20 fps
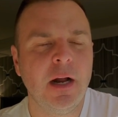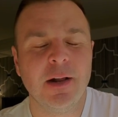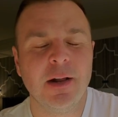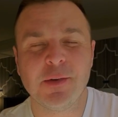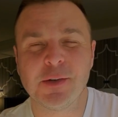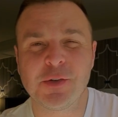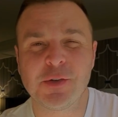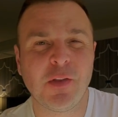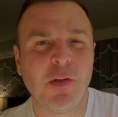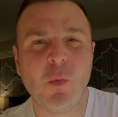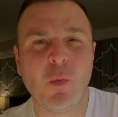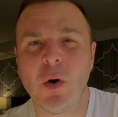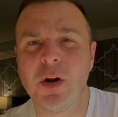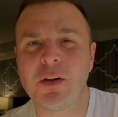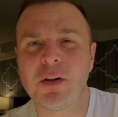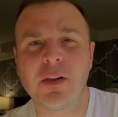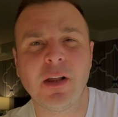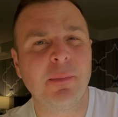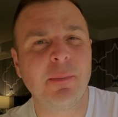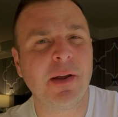There's only
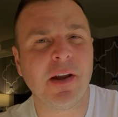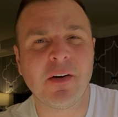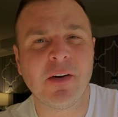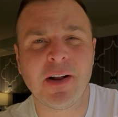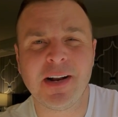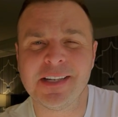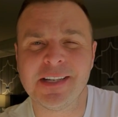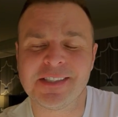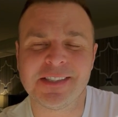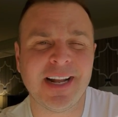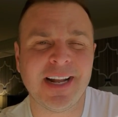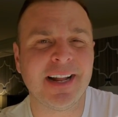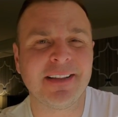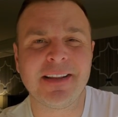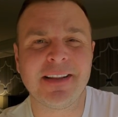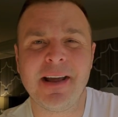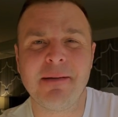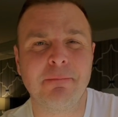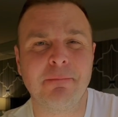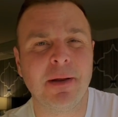one club here, and it's
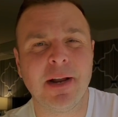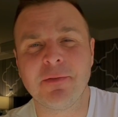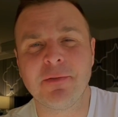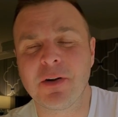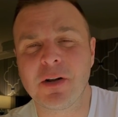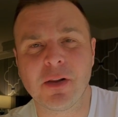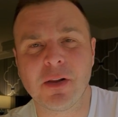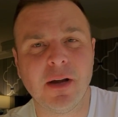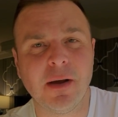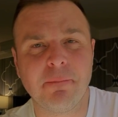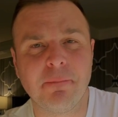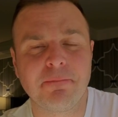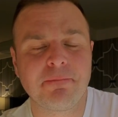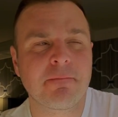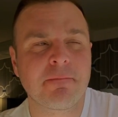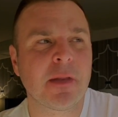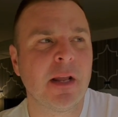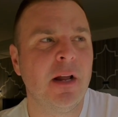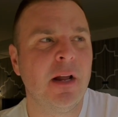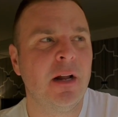not that big of a club.
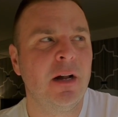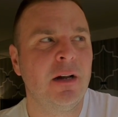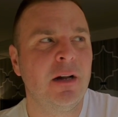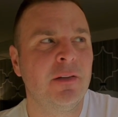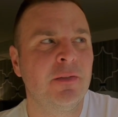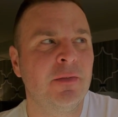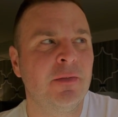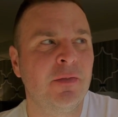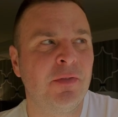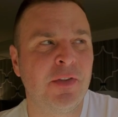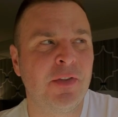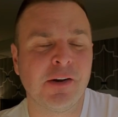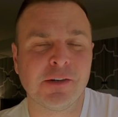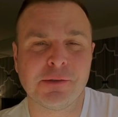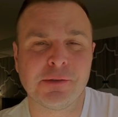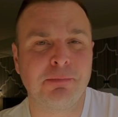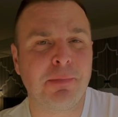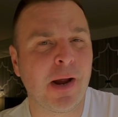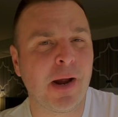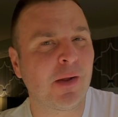
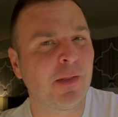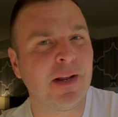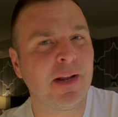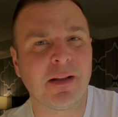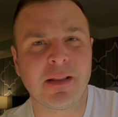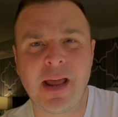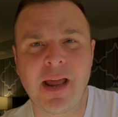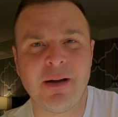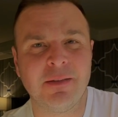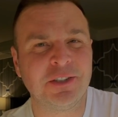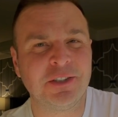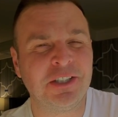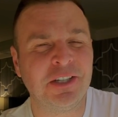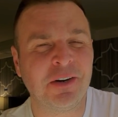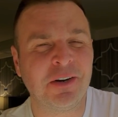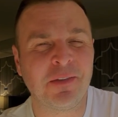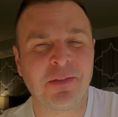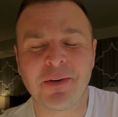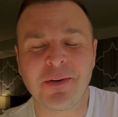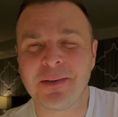There's barely a lounge
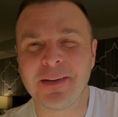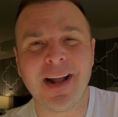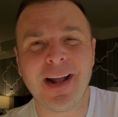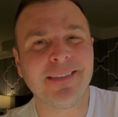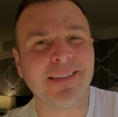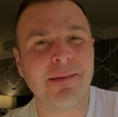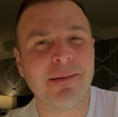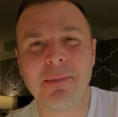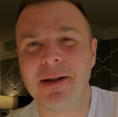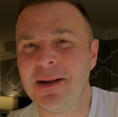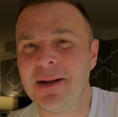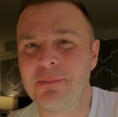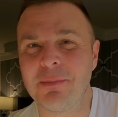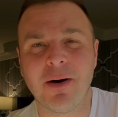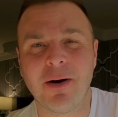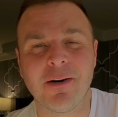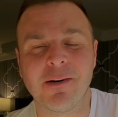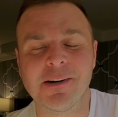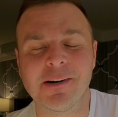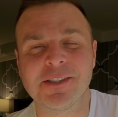here. There are not that many
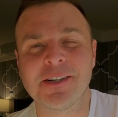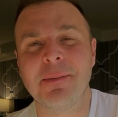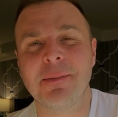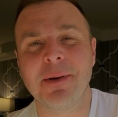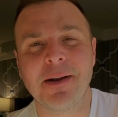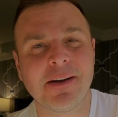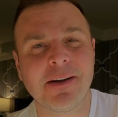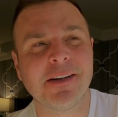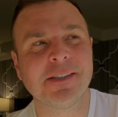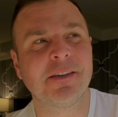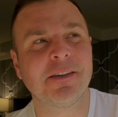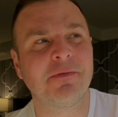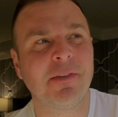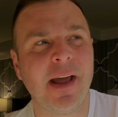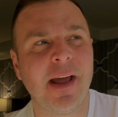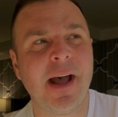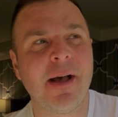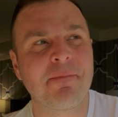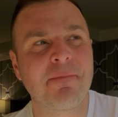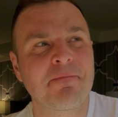bars, and because of
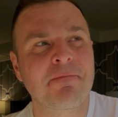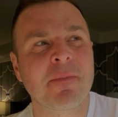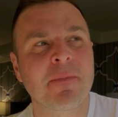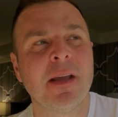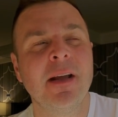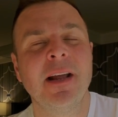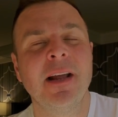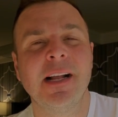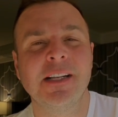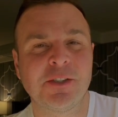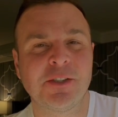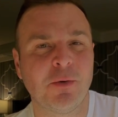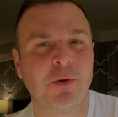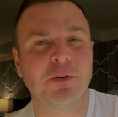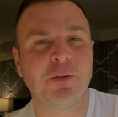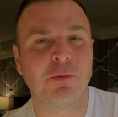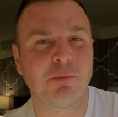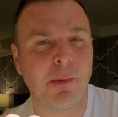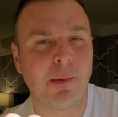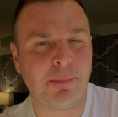that, it's
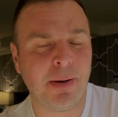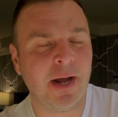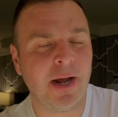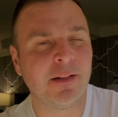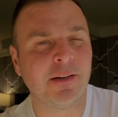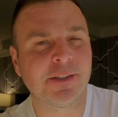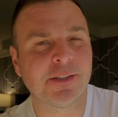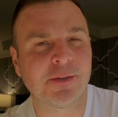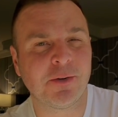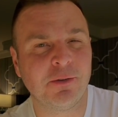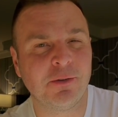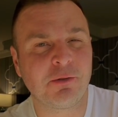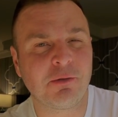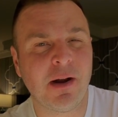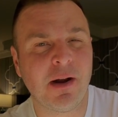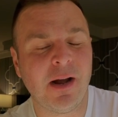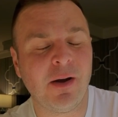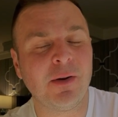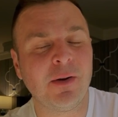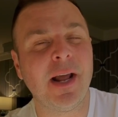going to repel a certain
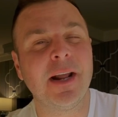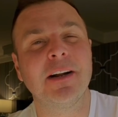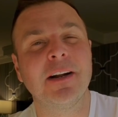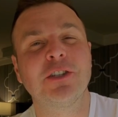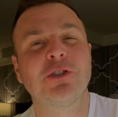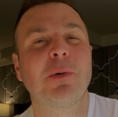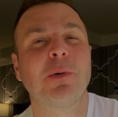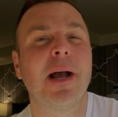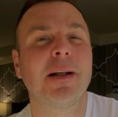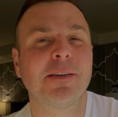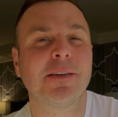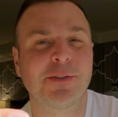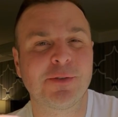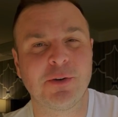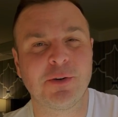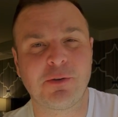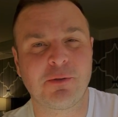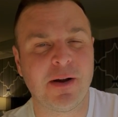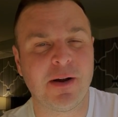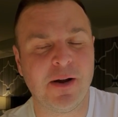crowd and attract a
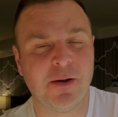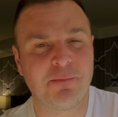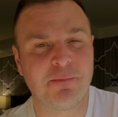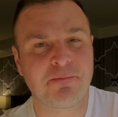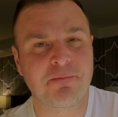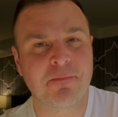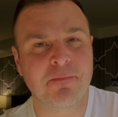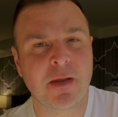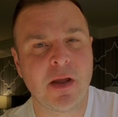certain crowd.